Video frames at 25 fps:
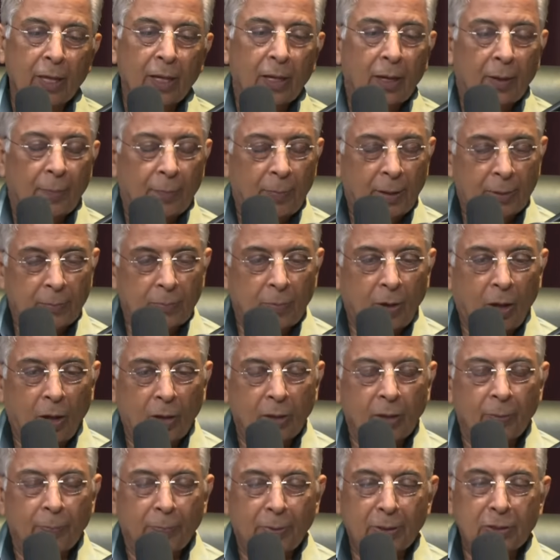But on a
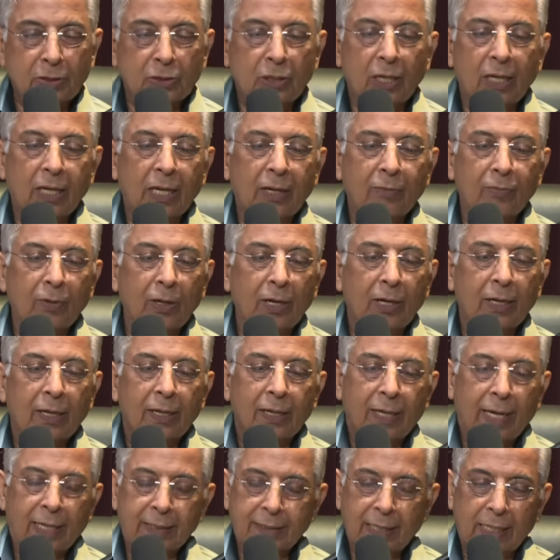personal level,
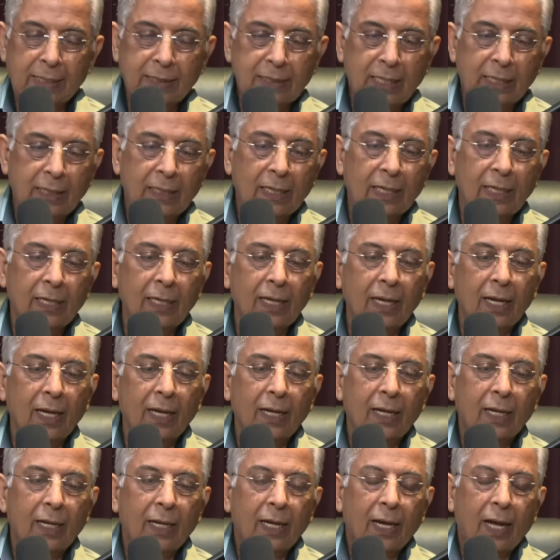as I said earlier,
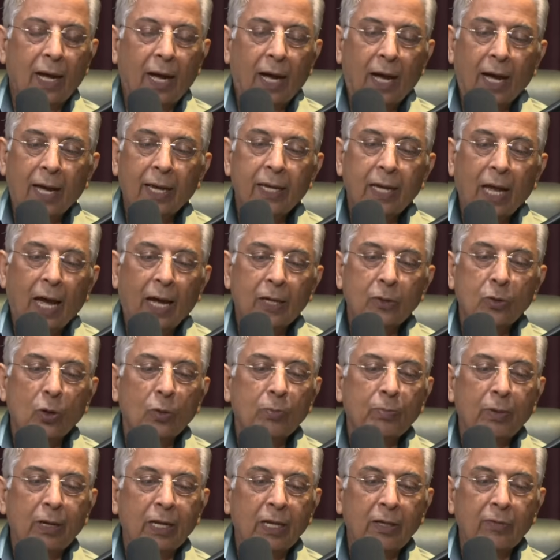I don't
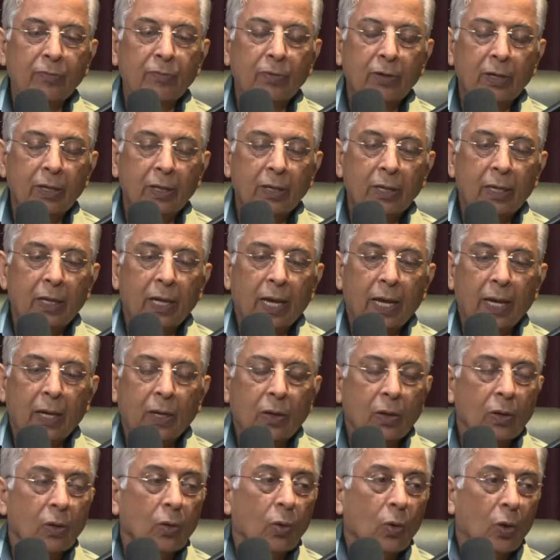believe a
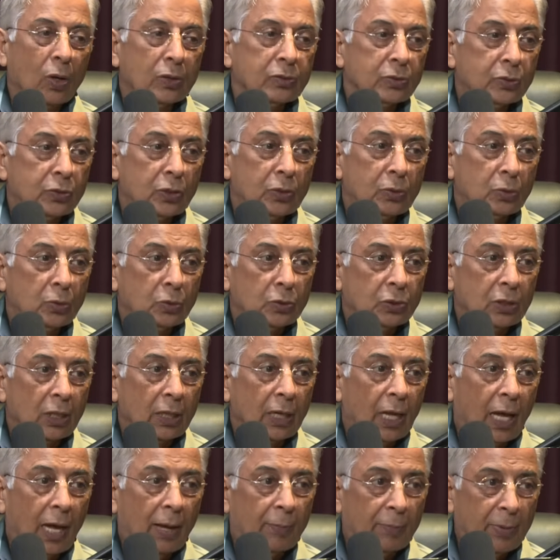constitutional
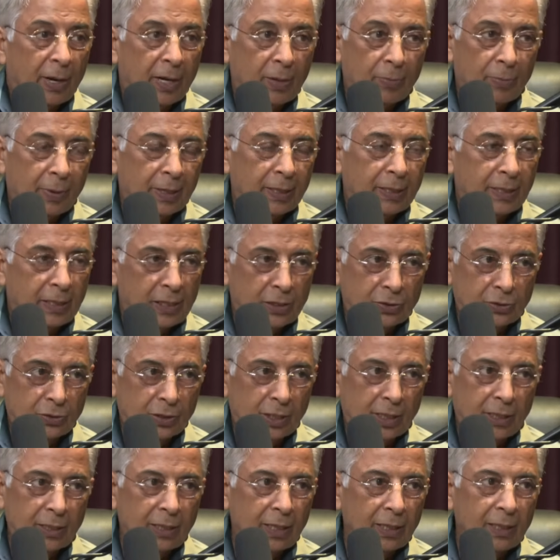amendment is
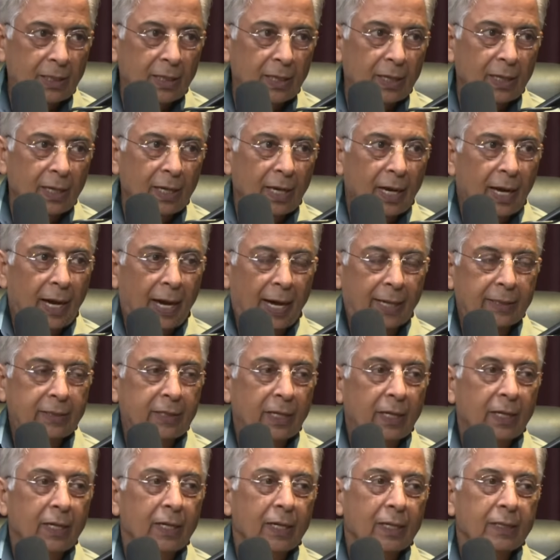needed. I
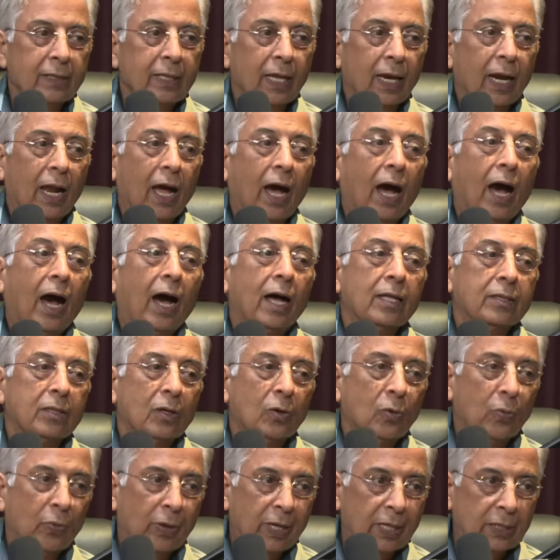think there are other
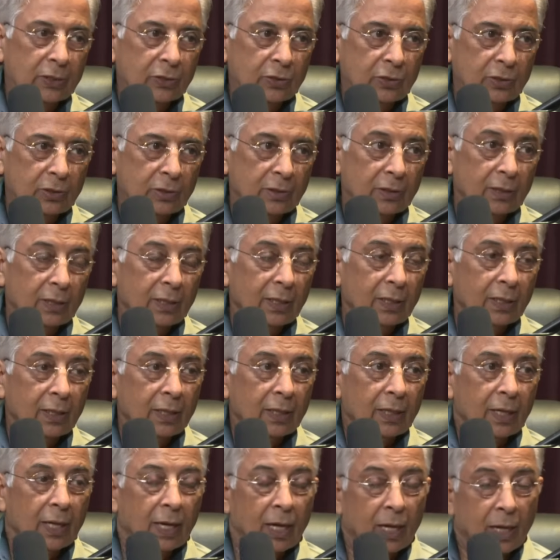ways.
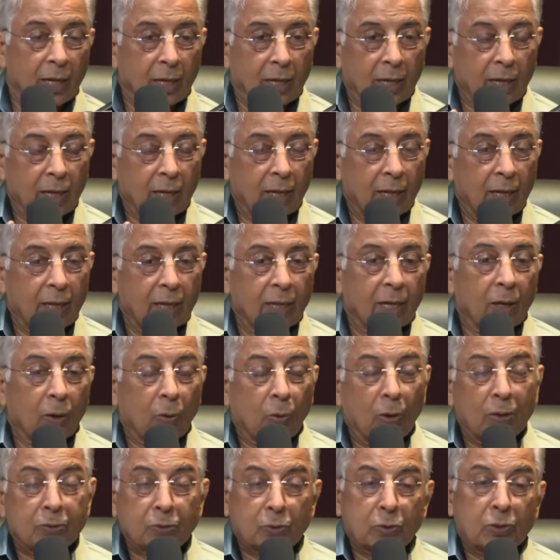
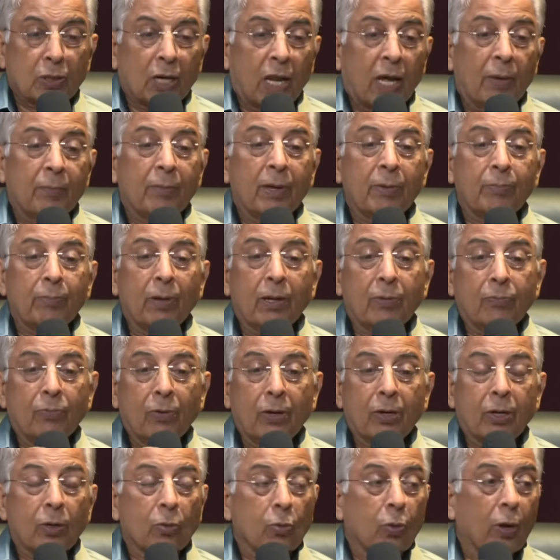Constitutional amendment will
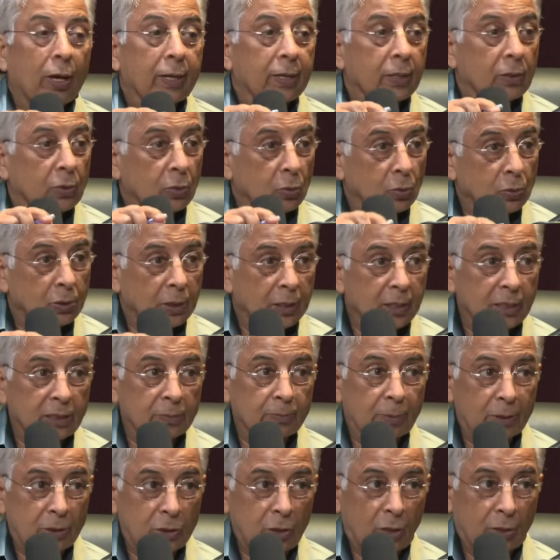require a 2/3
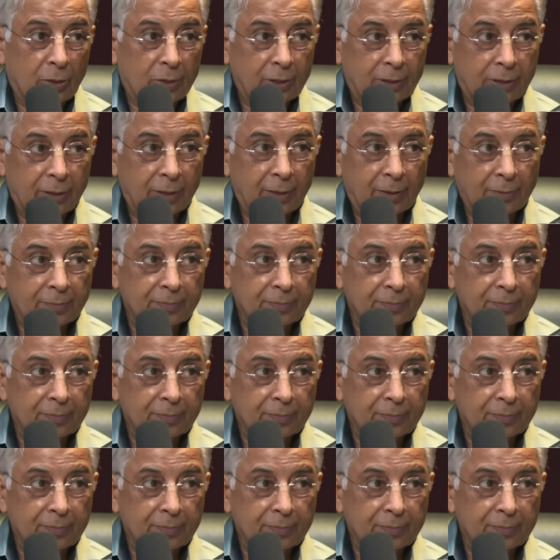majority.